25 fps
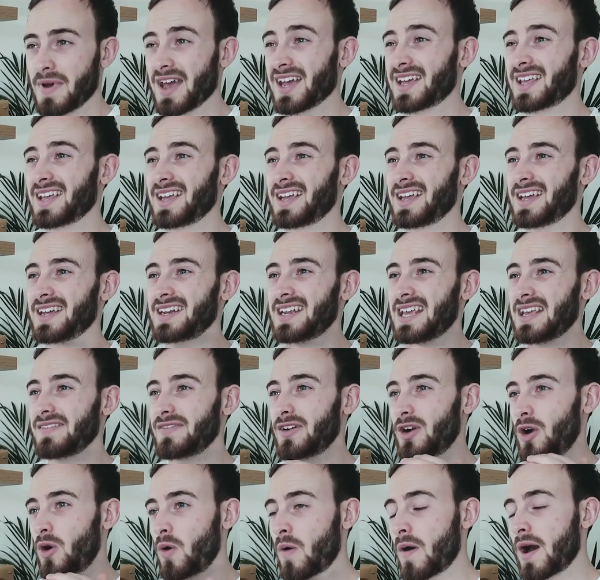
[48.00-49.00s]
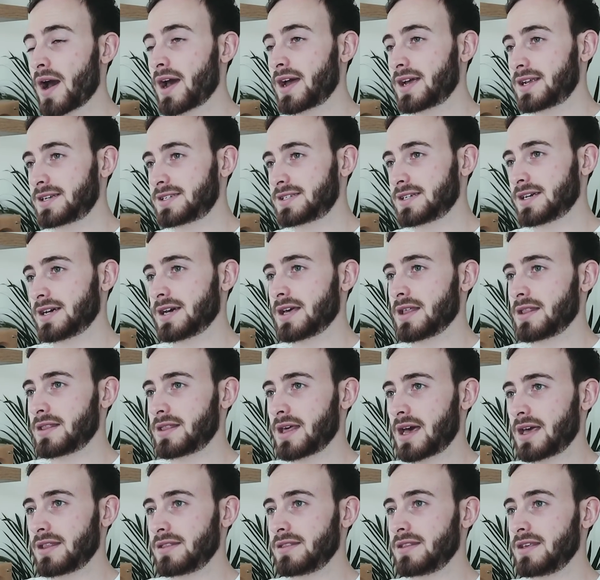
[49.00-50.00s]
making it even quieter
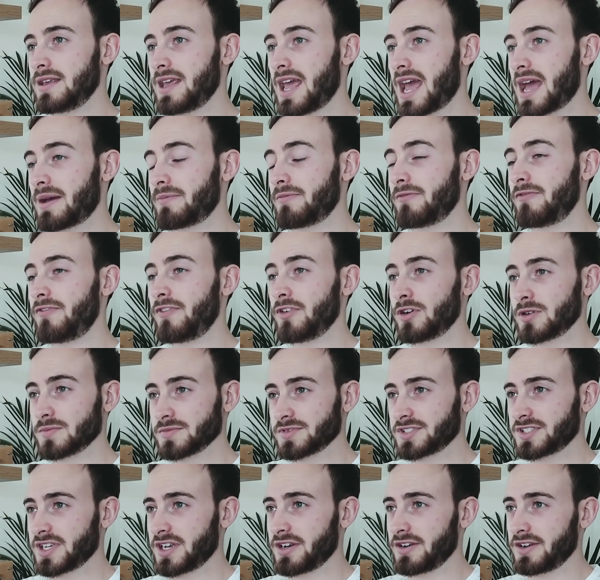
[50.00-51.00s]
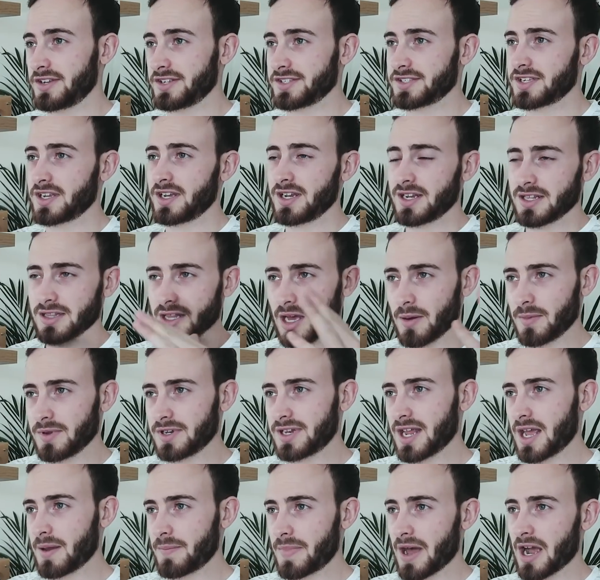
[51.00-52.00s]
than the M film series that we
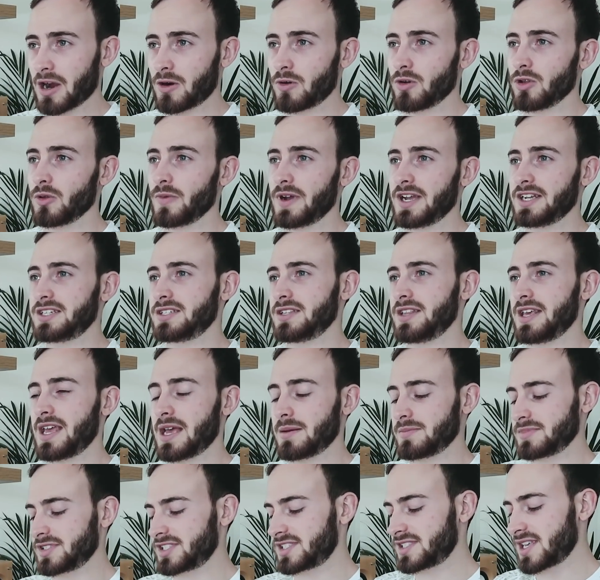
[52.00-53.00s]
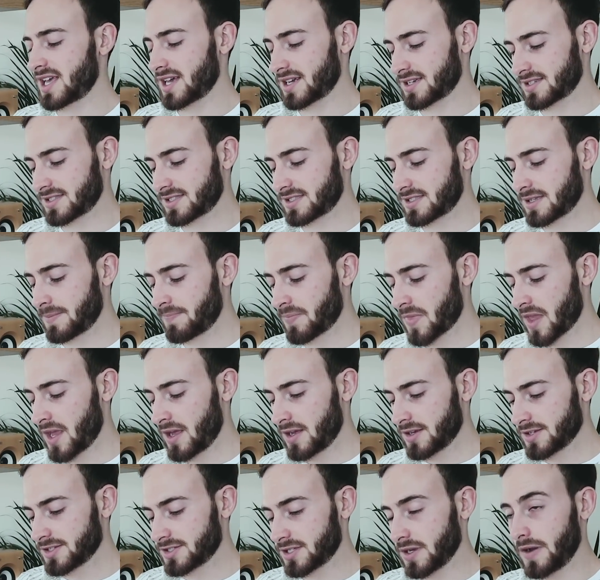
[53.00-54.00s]
date back all the way to the M6.
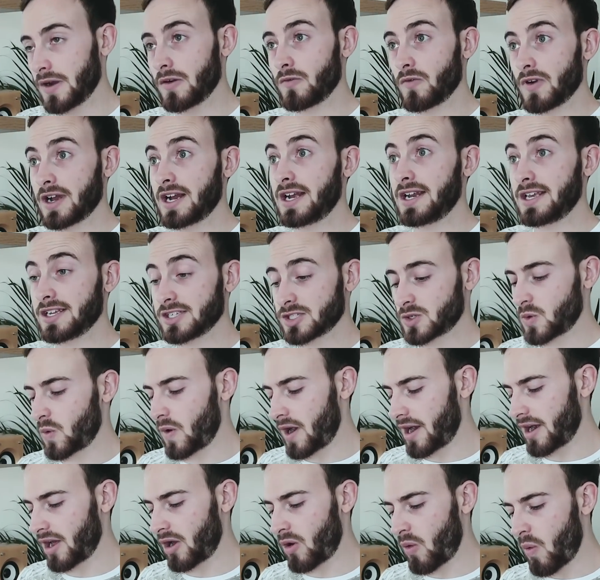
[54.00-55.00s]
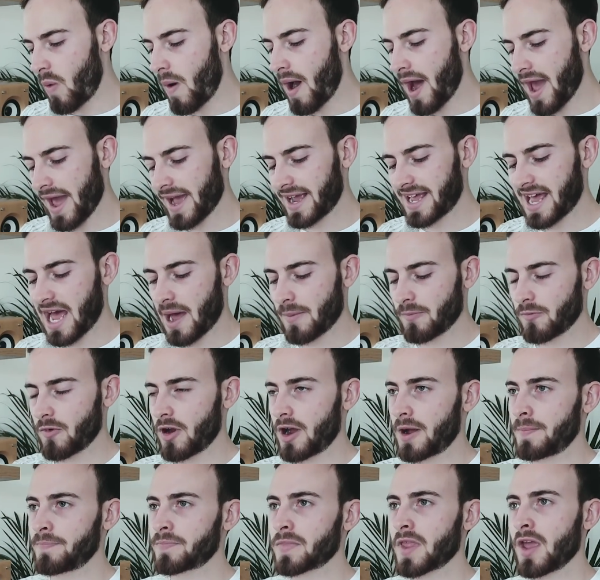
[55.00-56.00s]
So it really is quite a quiet
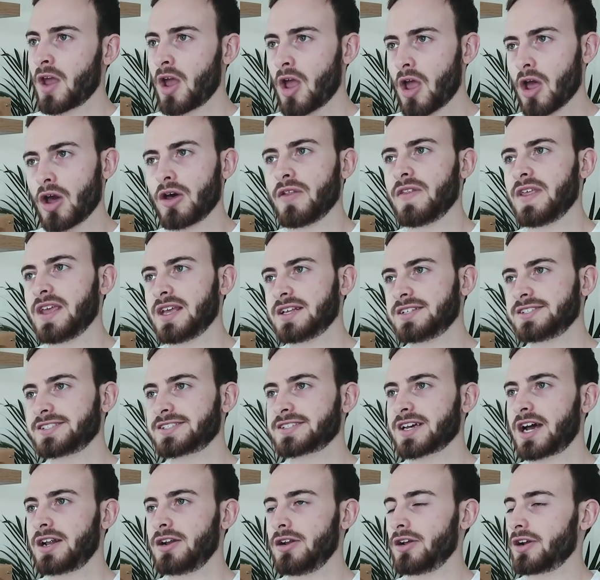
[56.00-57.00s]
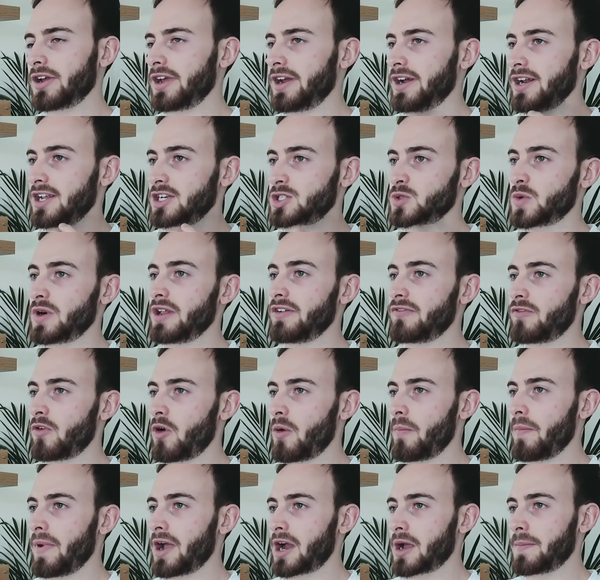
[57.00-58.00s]
camera. On the inside, you're looking at a
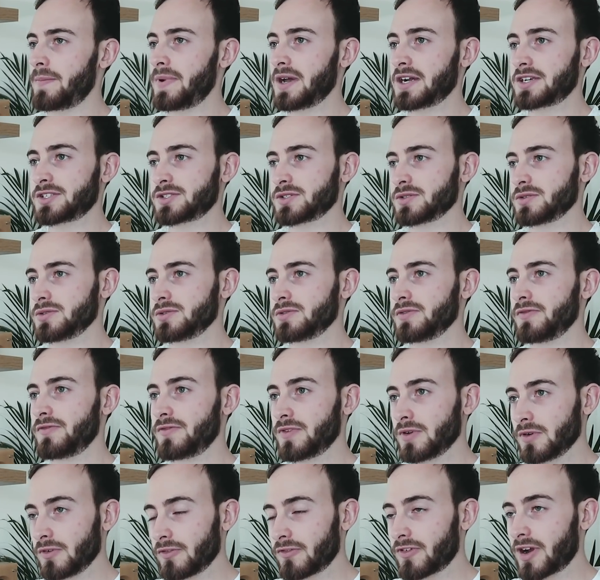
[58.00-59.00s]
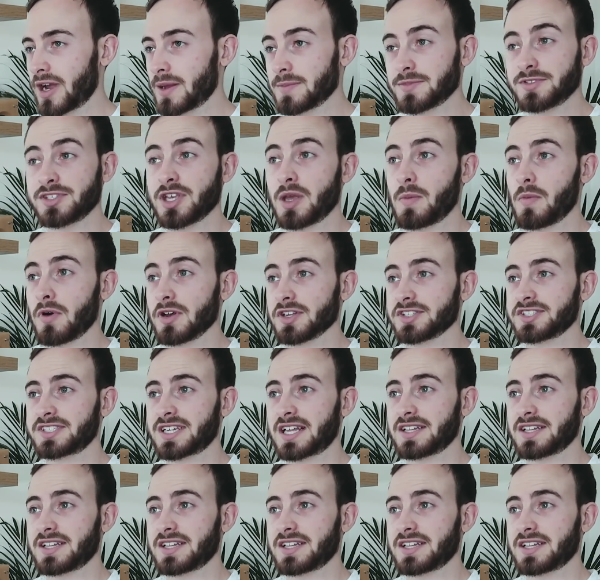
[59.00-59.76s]
24 megapixel full frame CMOS